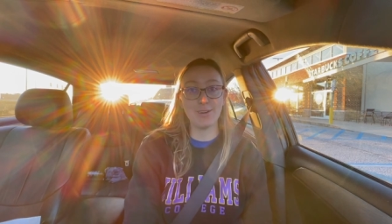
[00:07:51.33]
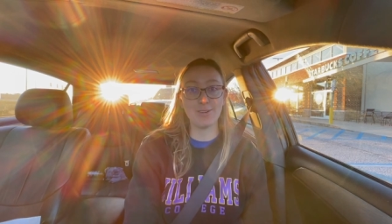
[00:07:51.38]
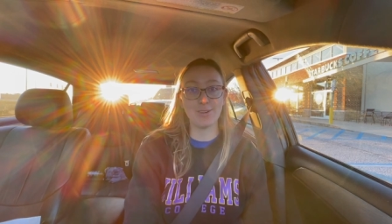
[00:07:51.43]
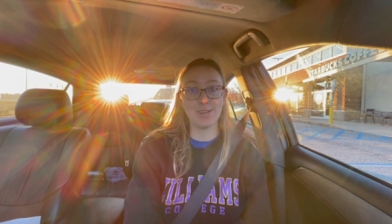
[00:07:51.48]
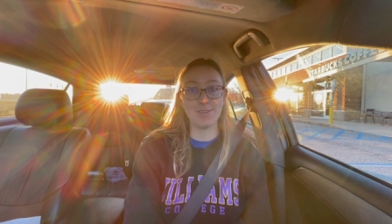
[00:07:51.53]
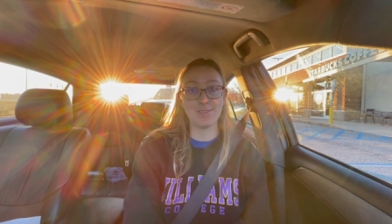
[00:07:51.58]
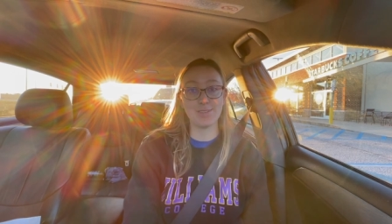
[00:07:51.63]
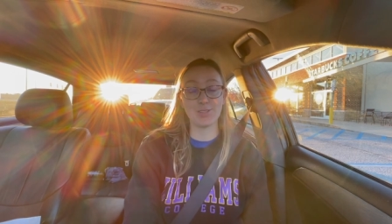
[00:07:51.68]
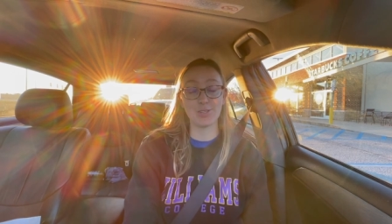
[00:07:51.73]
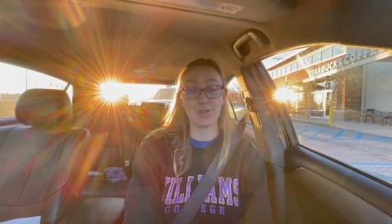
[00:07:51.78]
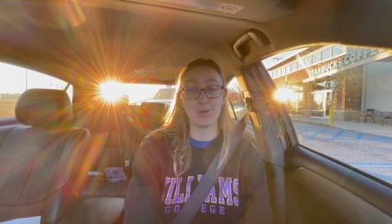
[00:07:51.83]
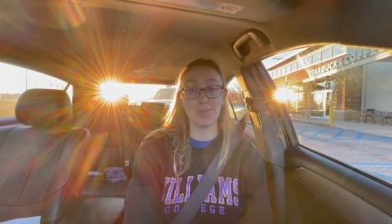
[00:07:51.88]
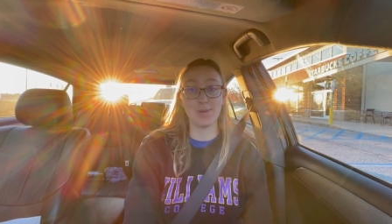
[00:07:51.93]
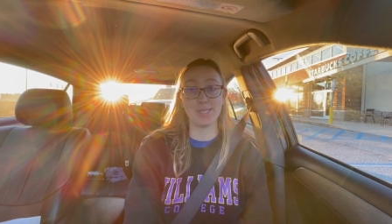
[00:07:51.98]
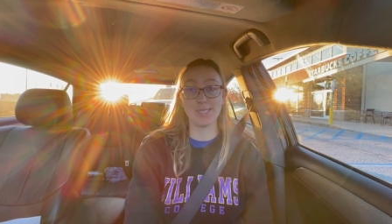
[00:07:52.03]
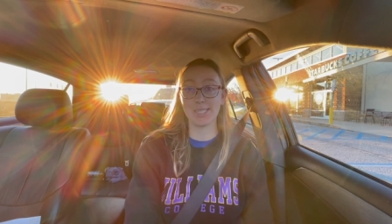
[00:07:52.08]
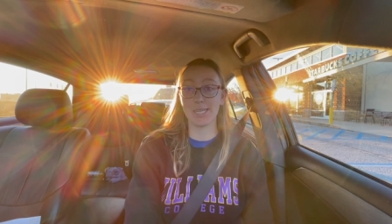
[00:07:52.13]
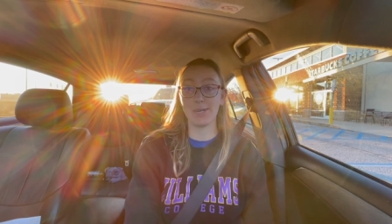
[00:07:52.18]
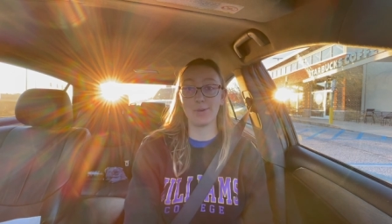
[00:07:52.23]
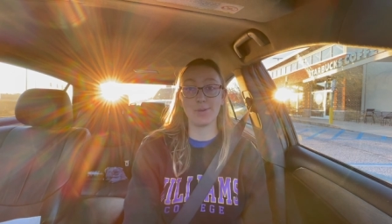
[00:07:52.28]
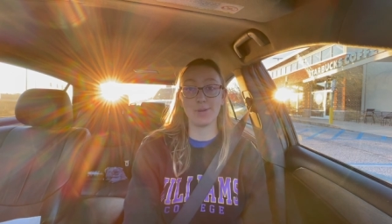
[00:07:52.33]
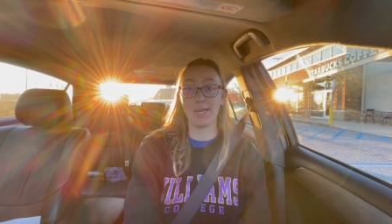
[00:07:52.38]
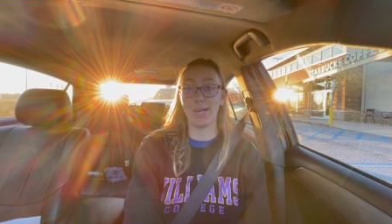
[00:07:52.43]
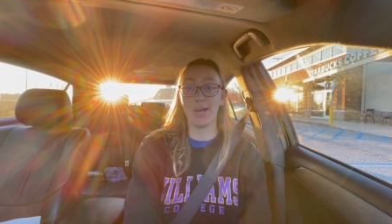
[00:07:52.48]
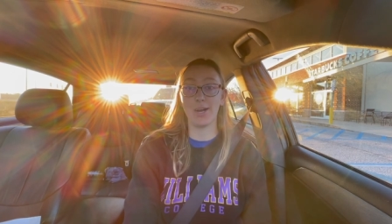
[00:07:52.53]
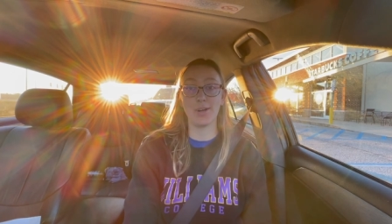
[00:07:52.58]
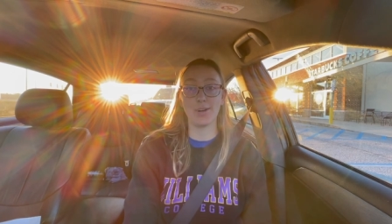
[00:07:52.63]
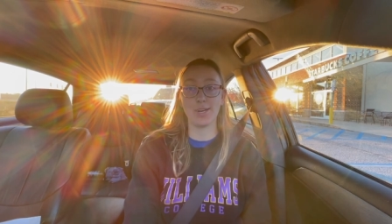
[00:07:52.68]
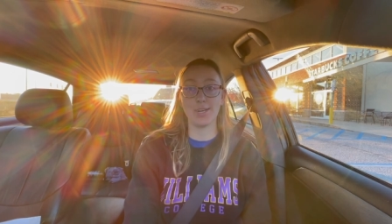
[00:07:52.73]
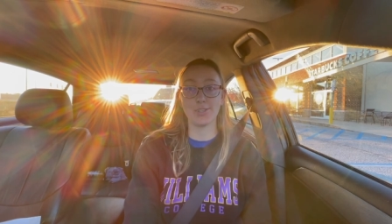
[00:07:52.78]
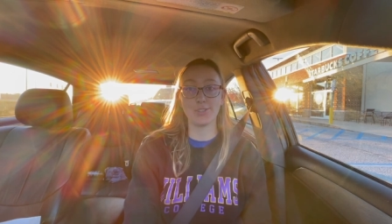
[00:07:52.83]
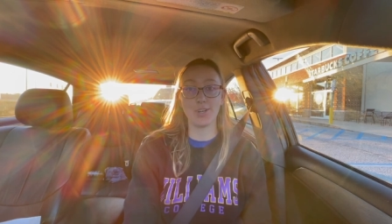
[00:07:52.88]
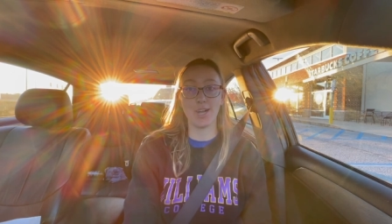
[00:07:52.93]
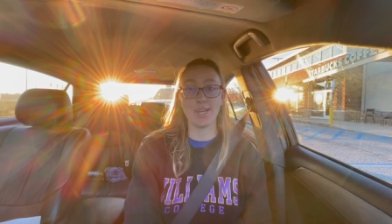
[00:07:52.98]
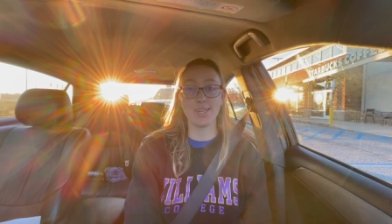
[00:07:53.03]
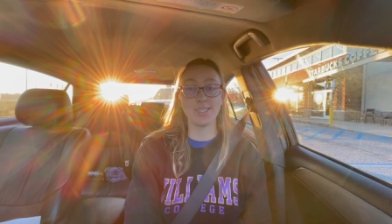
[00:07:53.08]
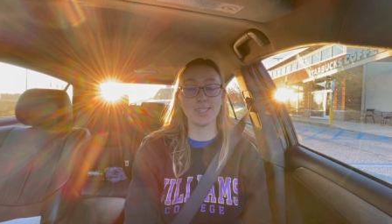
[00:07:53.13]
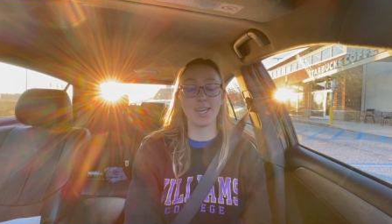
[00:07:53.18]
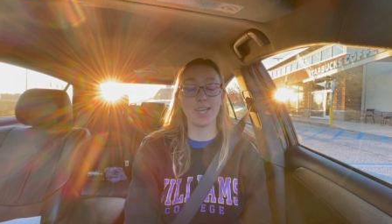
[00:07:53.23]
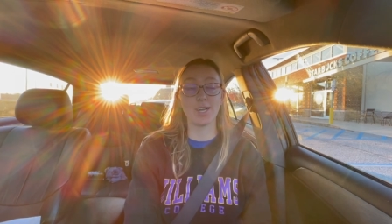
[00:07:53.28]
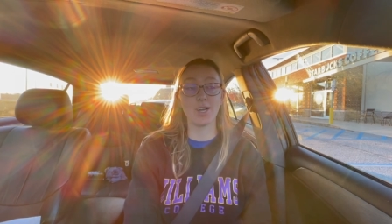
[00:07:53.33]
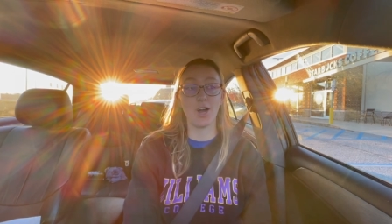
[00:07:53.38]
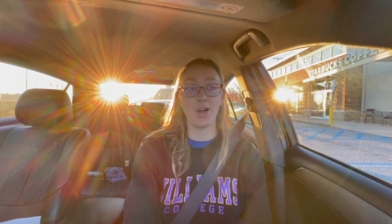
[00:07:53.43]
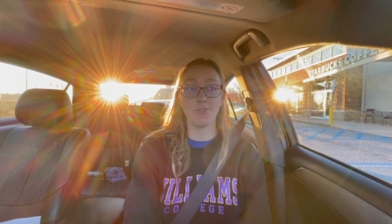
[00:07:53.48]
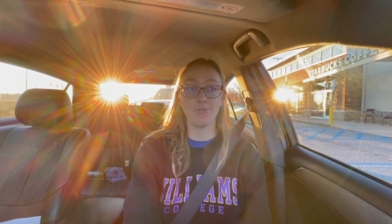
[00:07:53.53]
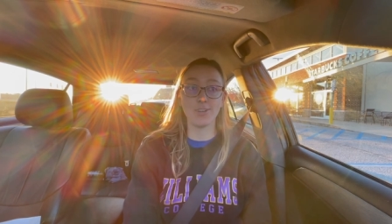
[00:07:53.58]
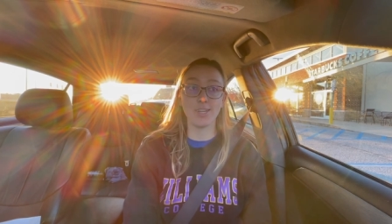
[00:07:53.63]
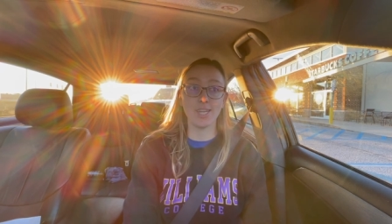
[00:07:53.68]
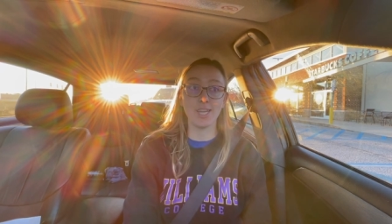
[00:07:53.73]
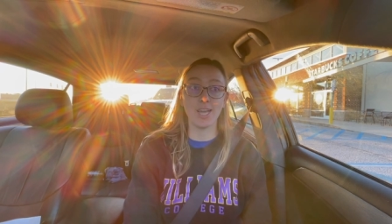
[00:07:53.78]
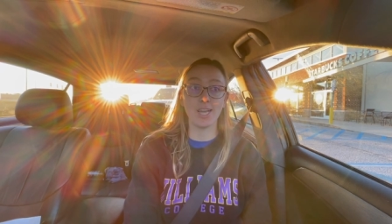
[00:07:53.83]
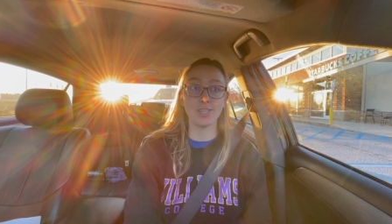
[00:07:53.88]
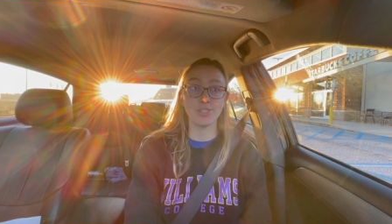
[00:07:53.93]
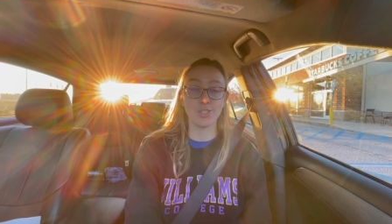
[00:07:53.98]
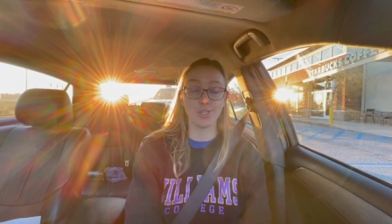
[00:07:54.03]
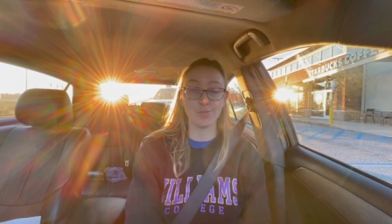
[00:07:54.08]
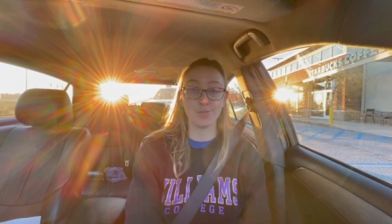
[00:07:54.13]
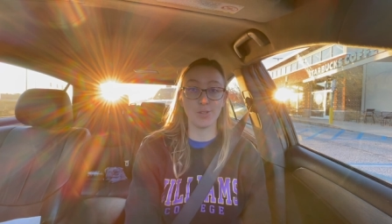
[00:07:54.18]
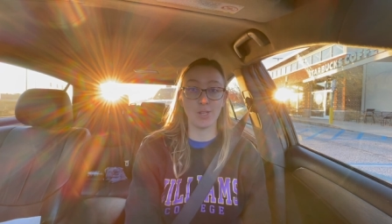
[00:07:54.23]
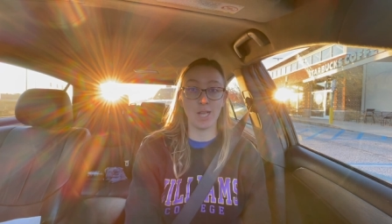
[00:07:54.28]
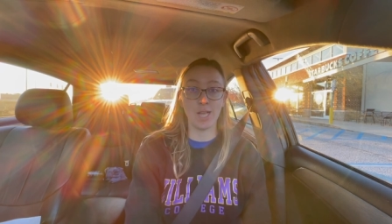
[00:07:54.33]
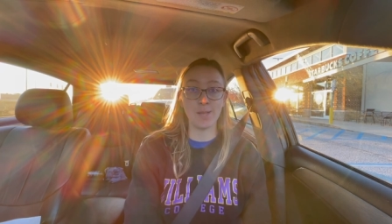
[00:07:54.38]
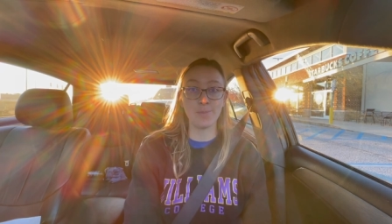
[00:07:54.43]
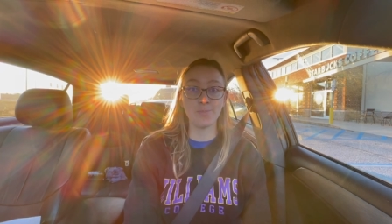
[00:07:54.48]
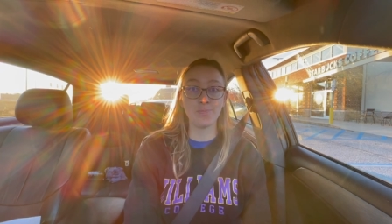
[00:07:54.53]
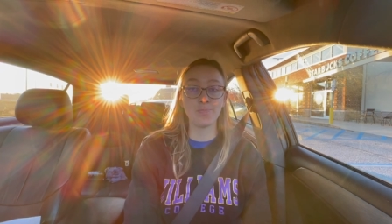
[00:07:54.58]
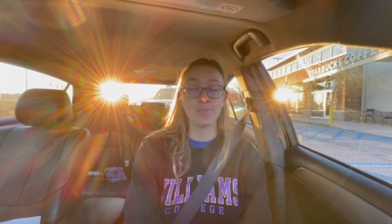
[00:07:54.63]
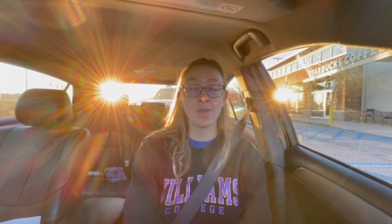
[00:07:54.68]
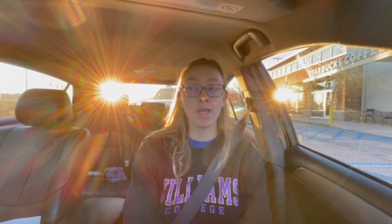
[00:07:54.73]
or even thirty minutes ago when I already tried to get coffee and Chick-fil-A.